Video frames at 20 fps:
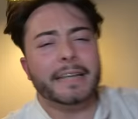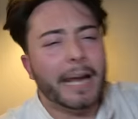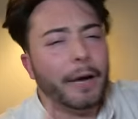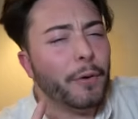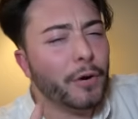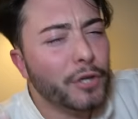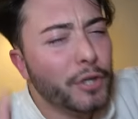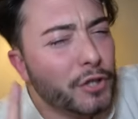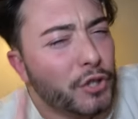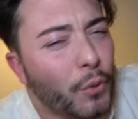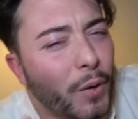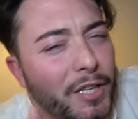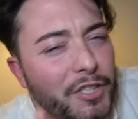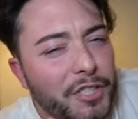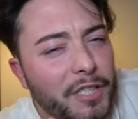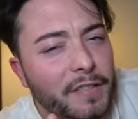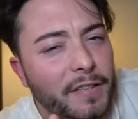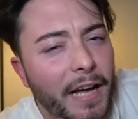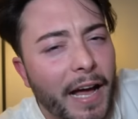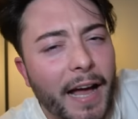Now, a good
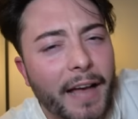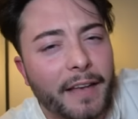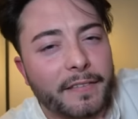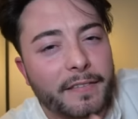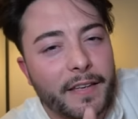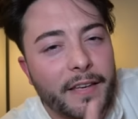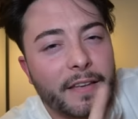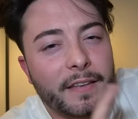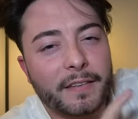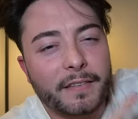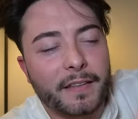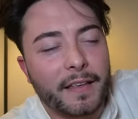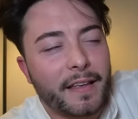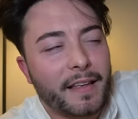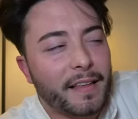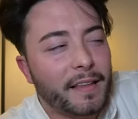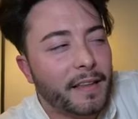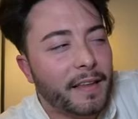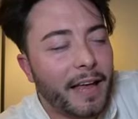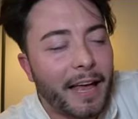question to ask is,
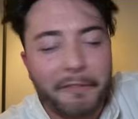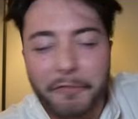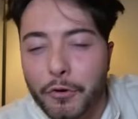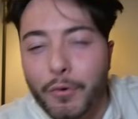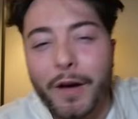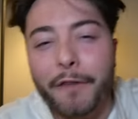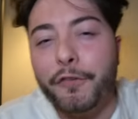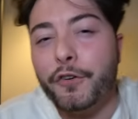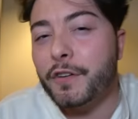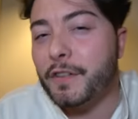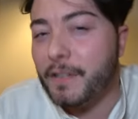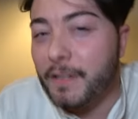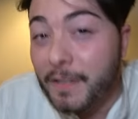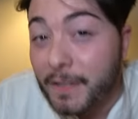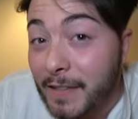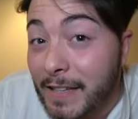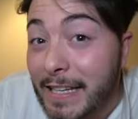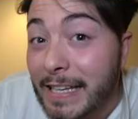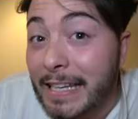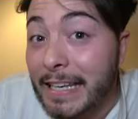have you ever
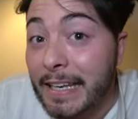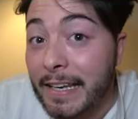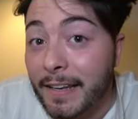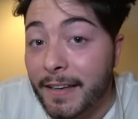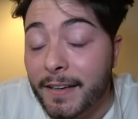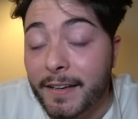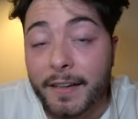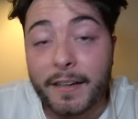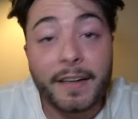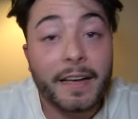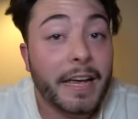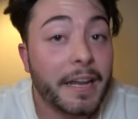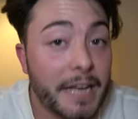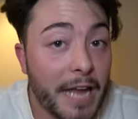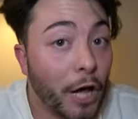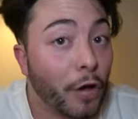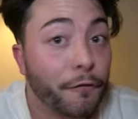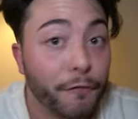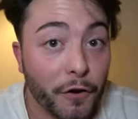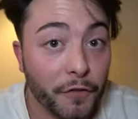seen an
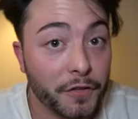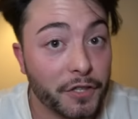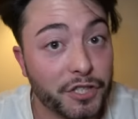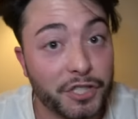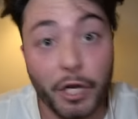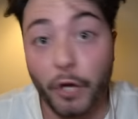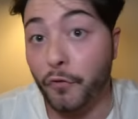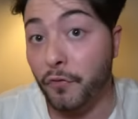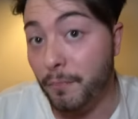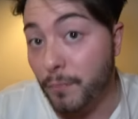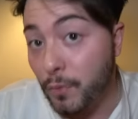Elf on the Shelf